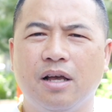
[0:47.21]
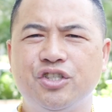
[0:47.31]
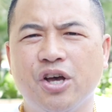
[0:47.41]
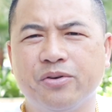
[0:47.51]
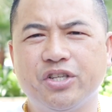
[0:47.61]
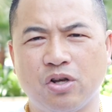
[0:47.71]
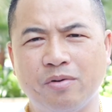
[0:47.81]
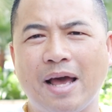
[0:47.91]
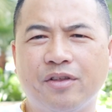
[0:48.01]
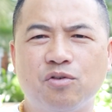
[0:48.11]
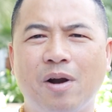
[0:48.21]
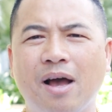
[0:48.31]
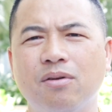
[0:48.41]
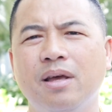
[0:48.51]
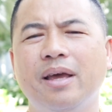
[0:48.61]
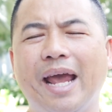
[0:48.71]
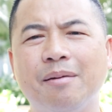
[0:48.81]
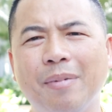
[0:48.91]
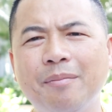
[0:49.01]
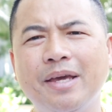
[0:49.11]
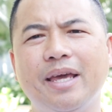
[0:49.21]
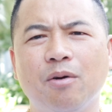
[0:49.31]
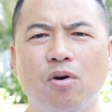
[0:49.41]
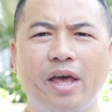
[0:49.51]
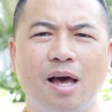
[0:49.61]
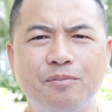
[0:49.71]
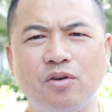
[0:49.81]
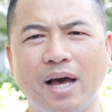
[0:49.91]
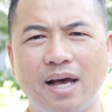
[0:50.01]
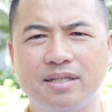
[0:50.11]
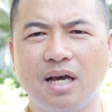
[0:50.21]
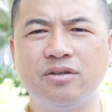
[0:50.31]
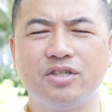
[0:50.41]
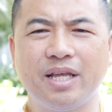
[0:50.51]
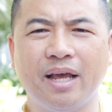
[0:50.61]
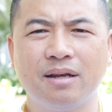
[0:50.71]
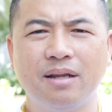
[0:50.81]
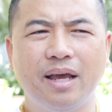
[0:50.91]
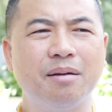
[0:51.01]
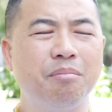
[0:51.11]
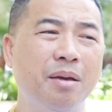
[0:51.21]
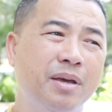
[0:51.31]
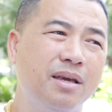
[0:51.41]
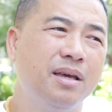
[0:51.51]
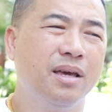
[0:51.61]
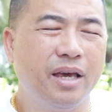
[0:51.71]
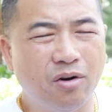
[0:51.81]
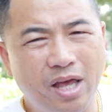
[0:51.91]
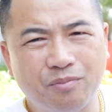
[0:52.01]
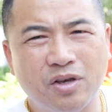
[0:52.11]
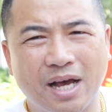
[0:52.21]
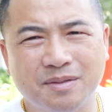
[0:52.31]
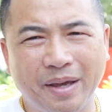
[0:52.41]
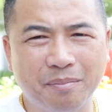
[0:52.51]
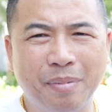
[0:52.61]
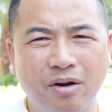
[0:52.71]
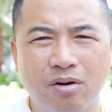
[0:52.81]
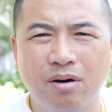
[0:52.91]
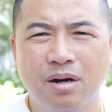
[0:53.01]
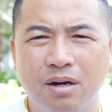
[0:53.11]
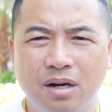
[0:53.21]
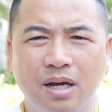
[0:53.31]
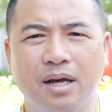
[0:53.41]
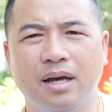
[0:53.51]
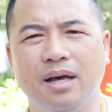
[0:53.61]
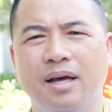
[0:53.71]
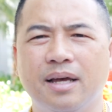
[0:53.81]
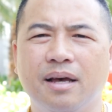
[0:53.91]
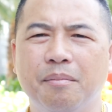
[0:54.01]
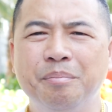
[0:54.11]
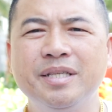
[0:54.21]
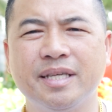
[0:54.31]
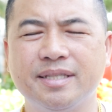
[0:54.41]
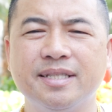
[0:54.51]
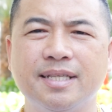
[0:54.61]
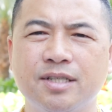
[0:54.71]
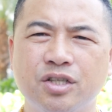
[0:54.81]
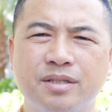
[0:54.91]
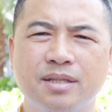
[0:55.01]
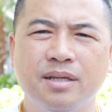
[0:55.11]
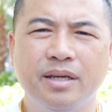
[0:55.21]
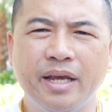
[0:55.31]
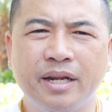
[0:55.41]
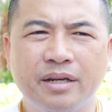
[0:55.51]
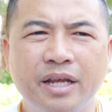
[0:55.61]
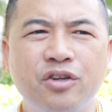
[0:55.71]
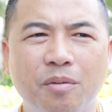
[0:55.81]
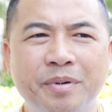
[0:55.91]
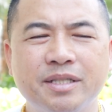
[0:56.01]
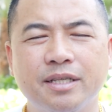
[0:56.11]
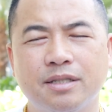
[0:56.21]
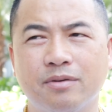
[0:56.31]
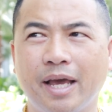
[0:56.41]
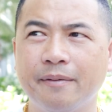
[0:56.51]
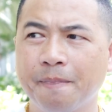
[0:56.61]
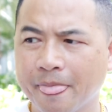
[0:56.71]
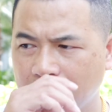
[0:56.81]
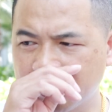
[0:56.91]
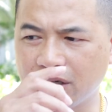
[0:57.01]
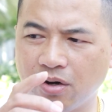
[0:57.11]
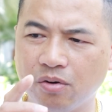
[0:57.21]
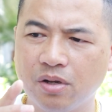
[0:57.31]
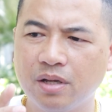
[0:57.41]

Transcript: chose to go down this route, and maybe it will help you guys understand, and maybe it'll help you guys make better business decisions in your business. Okay, so